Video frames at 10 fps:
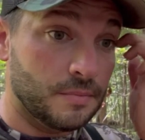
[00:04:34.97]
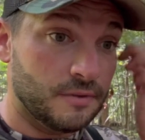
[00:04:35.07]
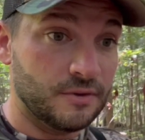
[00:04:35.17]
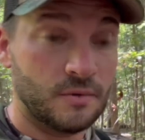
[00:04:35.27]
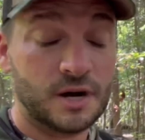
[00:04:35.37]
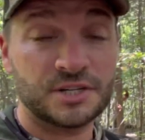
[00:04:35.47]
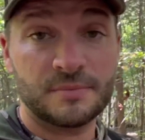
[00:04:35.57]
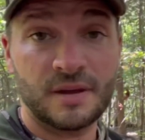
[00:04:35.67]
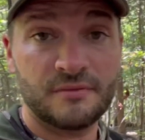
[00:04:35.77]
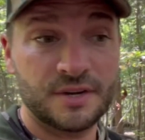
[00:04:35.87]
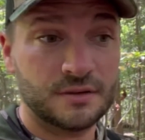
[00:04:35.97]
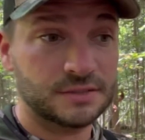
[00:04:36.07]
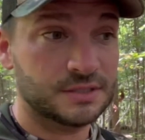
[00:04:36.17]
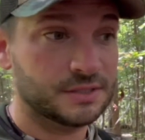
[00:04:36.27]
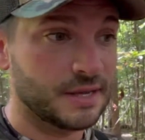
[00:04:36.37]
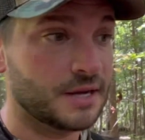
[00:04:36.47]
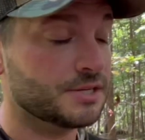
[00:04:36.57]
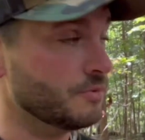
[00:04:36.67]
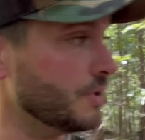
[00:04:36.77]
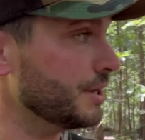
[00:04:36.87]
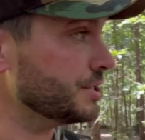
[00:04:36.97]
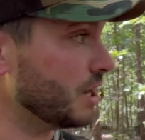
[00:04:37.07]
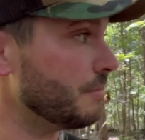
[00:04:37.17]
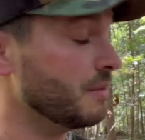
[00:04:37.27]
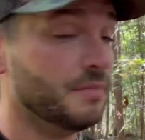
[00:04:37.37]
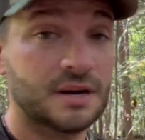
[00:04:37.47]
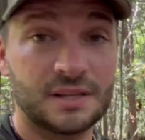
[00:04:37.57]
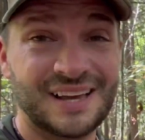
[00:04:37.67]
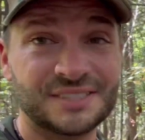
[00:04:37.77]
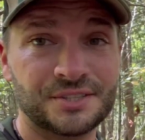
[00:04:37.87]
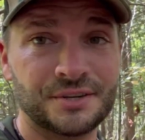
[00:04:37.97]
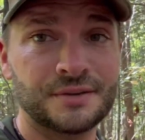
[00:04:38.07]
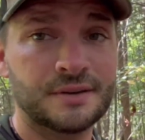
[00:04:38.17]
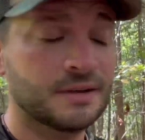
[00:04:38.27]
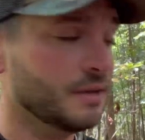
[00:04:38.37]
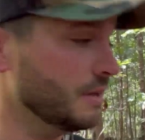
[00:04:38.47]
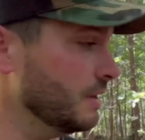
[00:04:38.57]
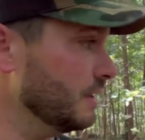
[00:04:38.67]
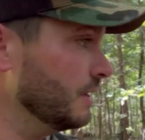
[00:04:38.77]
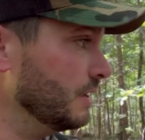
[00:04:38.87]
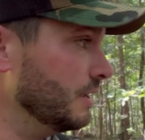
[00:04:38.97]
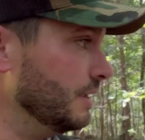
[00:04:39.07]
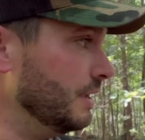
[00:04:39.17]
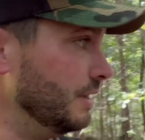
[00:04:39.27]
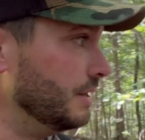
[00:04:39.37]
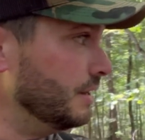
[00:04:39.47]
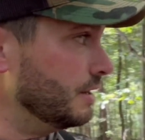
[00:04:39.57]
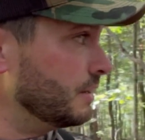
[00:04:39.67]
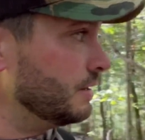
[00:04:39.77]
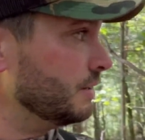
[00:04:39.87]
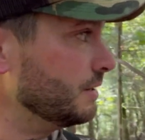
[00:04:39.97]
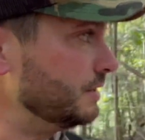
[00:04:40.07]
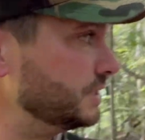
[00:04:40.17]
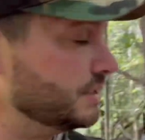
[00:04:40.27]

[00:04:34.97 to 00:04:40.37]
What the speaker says: If you're watching my videos, this is actually where I shot my buck last year. And you can see